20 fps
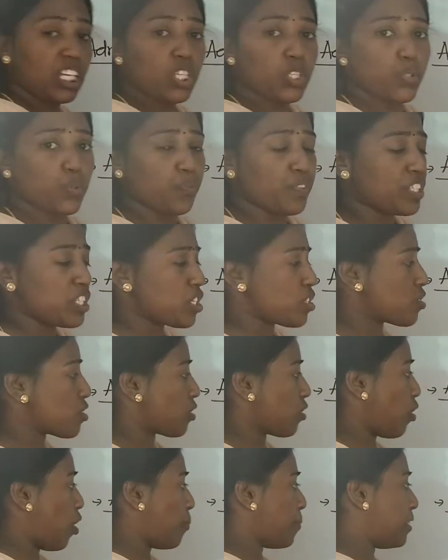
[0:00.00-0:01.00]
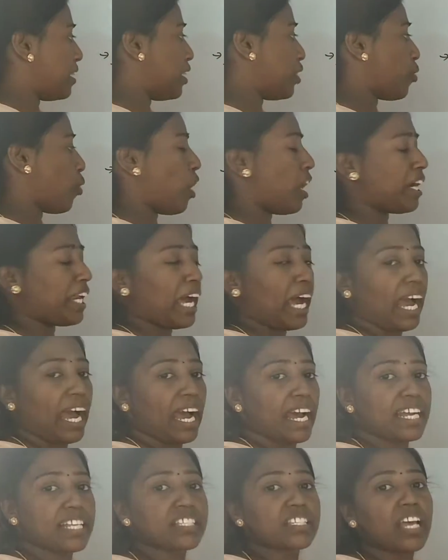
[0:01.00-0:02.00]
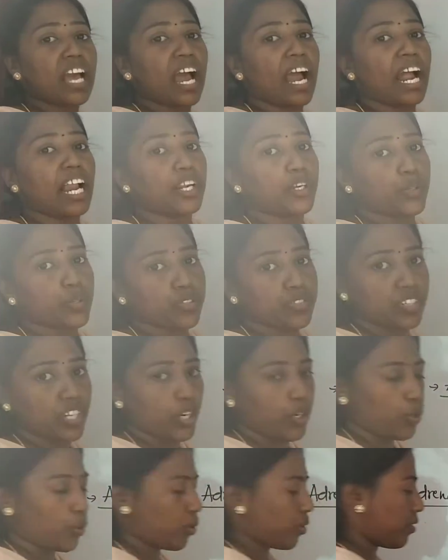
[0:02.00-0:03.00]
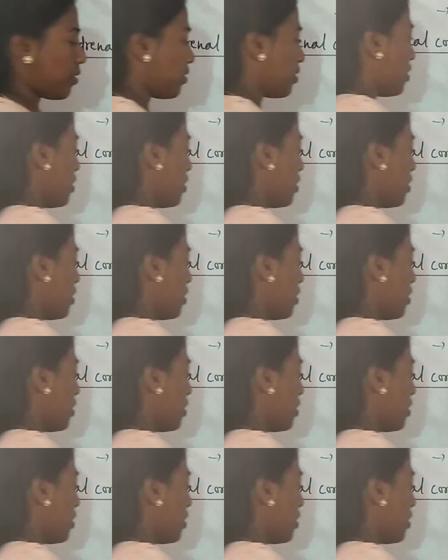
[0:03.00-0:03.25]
so which is commonly called as aldosterone.